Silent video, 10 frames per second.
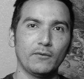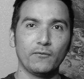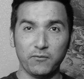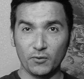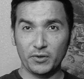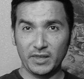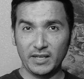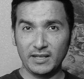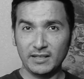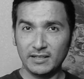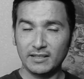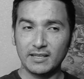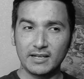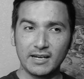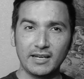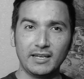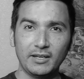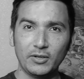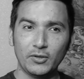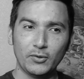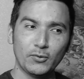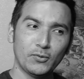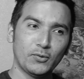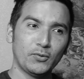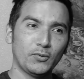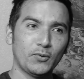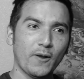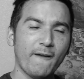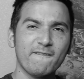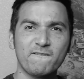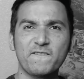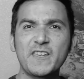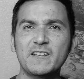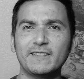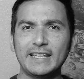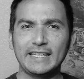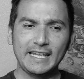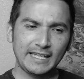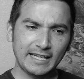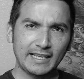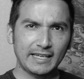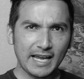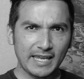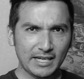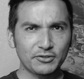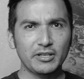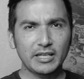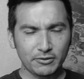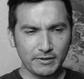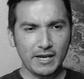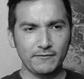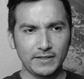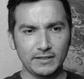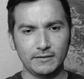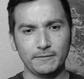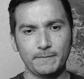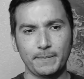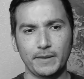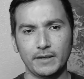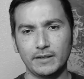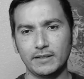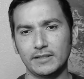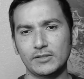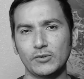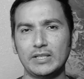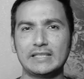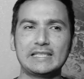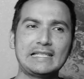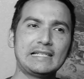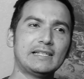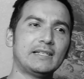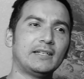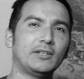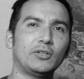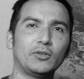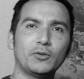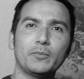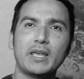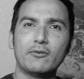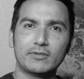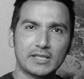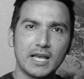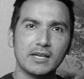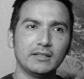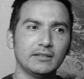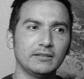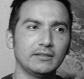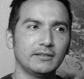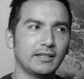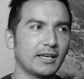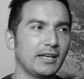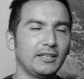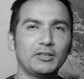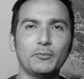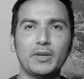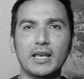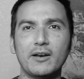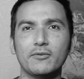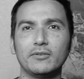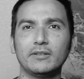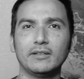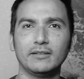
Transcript: Fourth thing that I feel the need and like I actually crave it, so it's to be outside. Like I need to be out,